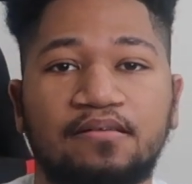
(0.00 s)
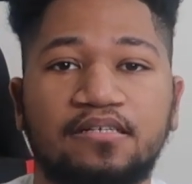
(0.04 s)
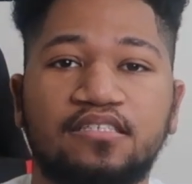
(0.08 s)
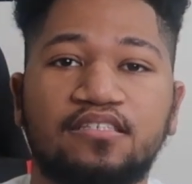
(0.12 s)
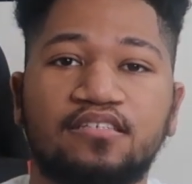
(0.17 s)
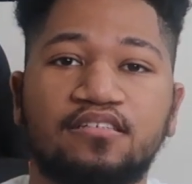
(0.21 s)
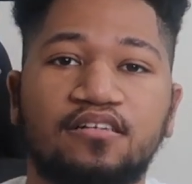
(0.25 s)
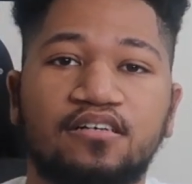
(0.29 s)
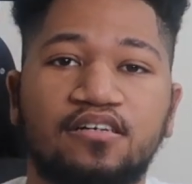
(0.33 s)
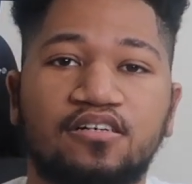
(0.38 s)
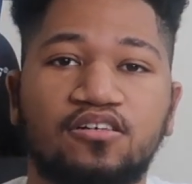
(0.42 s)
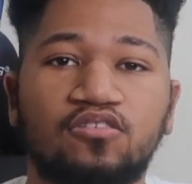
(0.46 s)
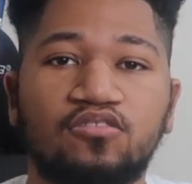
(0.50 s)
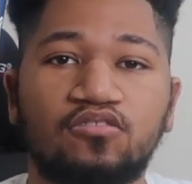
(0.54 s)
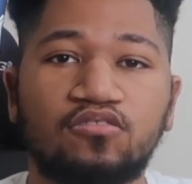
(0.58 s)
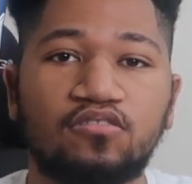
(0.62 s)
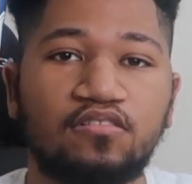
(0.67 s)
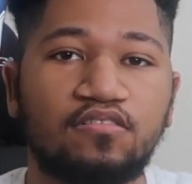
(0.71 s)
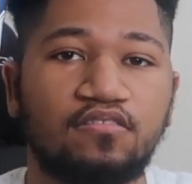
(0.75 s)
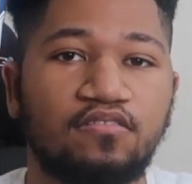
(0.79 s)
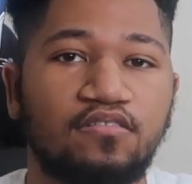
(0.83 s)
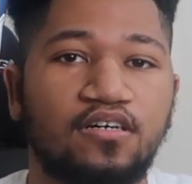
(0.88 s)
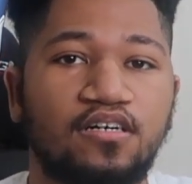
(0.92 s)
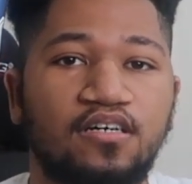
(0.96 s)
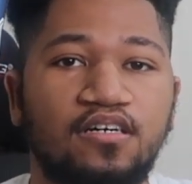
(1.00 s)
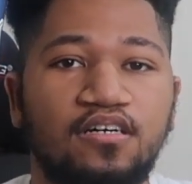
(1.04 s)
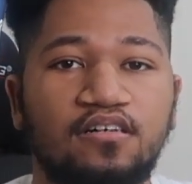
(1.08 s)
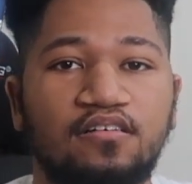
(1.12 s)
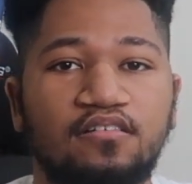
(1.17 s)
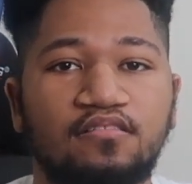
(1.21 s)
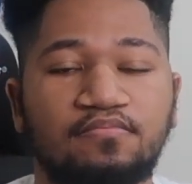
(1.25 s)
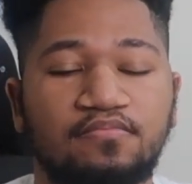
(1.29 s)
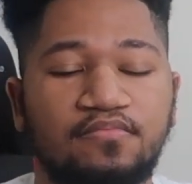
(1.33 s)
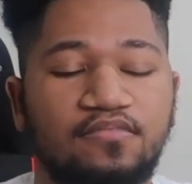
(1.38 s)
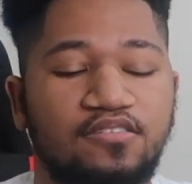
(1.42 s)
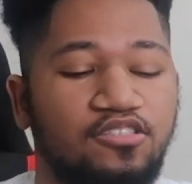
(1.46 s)
This is a cool
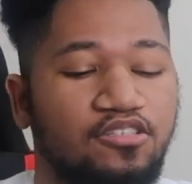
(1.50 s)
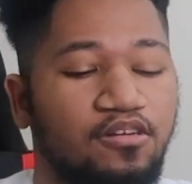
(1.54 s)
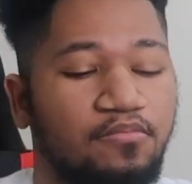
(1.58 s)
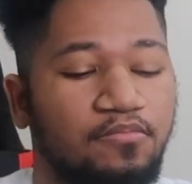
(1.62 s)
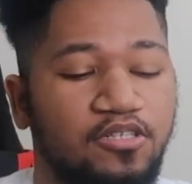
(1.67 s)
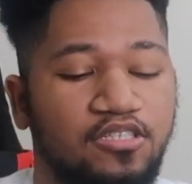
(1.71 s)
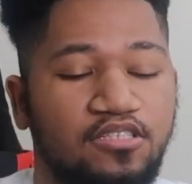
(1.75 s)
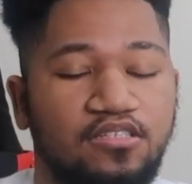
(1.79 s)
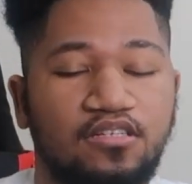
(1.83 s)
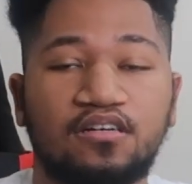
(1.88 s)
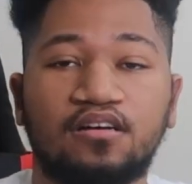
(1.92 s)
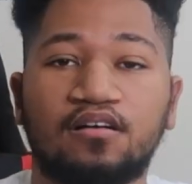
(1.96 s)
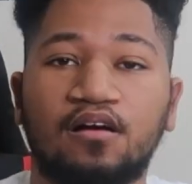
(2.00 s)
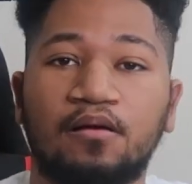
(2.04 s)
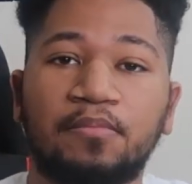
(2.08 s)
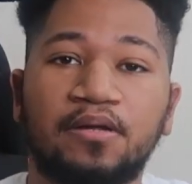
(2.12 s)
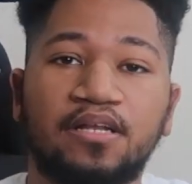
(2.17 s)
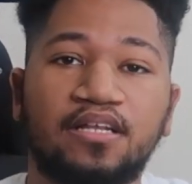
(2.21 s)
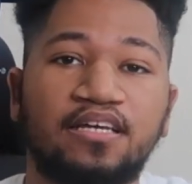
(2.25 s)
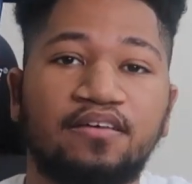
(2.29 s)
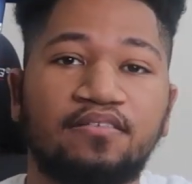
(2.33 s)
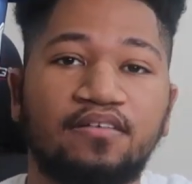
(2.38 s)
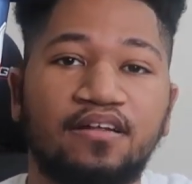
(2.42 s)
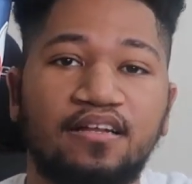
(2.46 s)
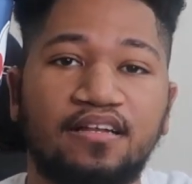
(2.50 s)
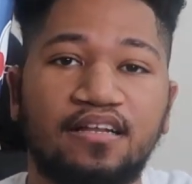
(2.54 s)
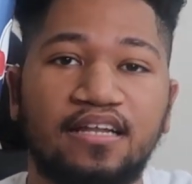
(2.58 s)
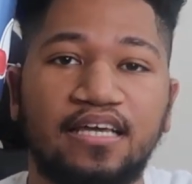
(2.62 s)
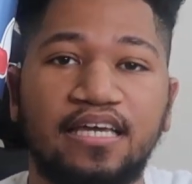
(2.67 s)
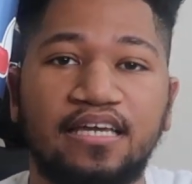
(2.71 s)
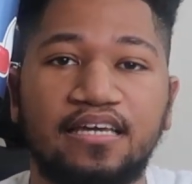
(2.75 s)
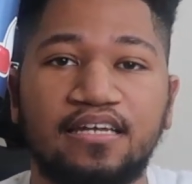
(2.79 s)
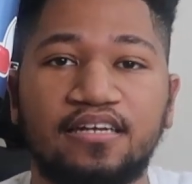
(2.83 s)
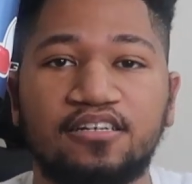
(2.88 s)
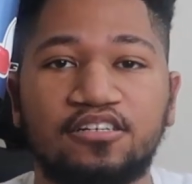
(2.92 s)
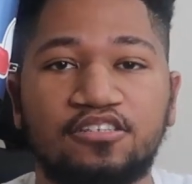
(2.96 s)
uh, summer song. I'm going to leave a
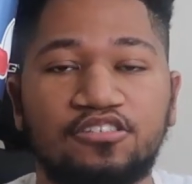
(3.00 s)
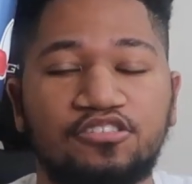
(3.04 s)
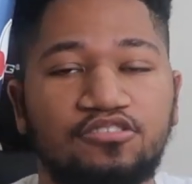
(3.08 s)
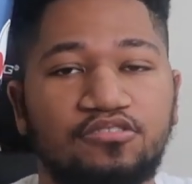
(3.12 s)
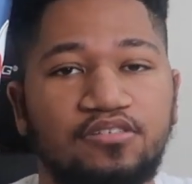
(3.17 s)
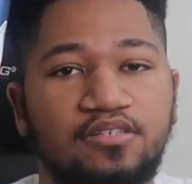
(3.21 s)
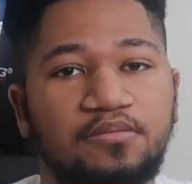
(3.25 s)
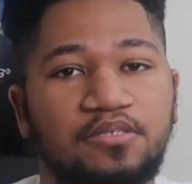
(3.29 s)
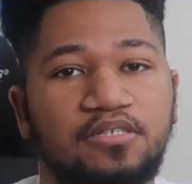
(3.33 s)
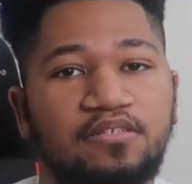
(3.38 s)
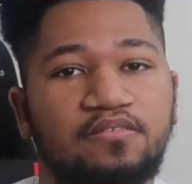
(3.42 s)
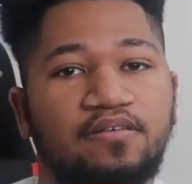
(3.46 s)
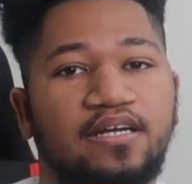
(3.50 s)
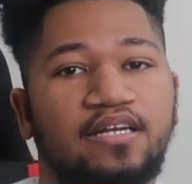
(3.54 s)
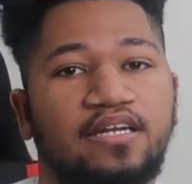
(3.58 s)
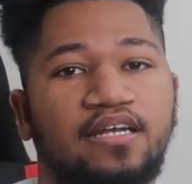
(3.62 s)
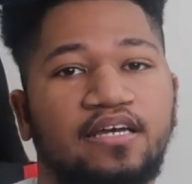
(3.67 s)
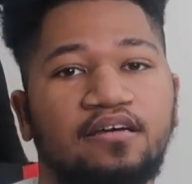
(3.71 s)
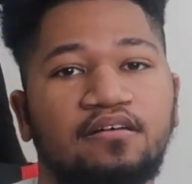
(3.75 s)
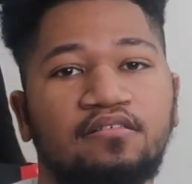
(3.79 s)
link in the description right